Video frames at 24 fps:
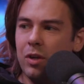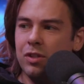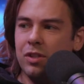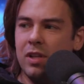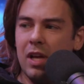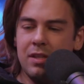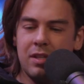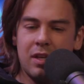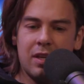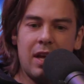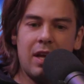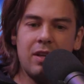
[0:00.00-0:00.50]

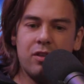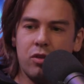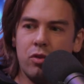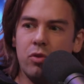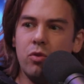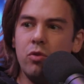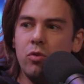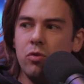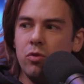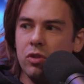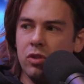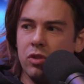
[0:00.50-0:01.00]
which designates
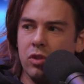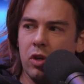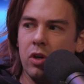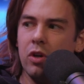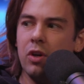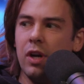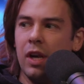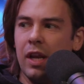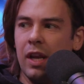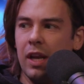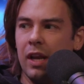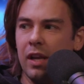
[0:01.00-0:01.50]
whose
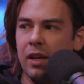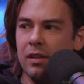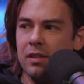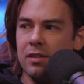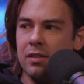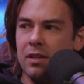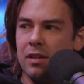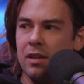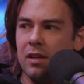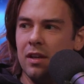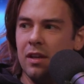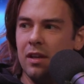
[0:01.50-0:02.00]
turn it
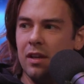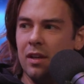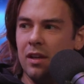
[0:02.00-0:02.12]
is.